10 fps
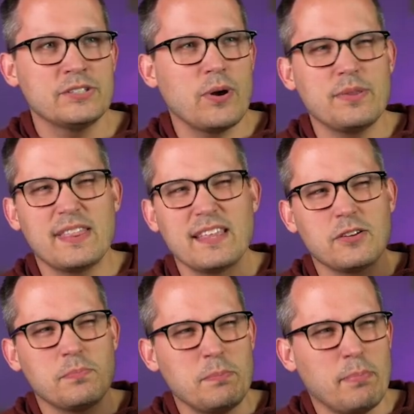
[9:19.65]
So I would think
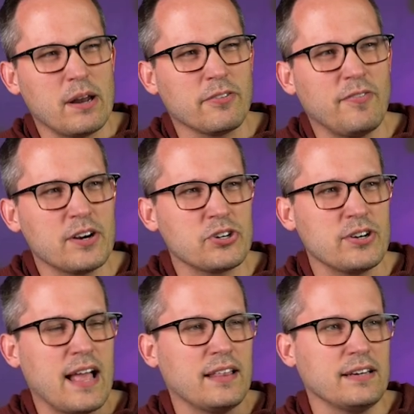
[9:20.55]
there'd be better
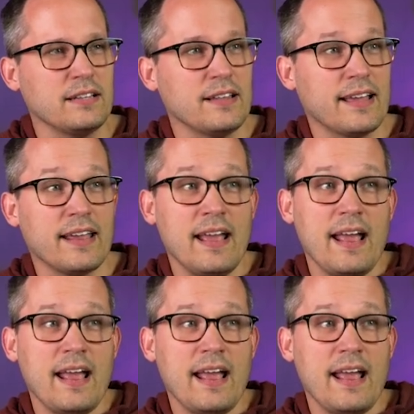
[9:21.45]
functionality like,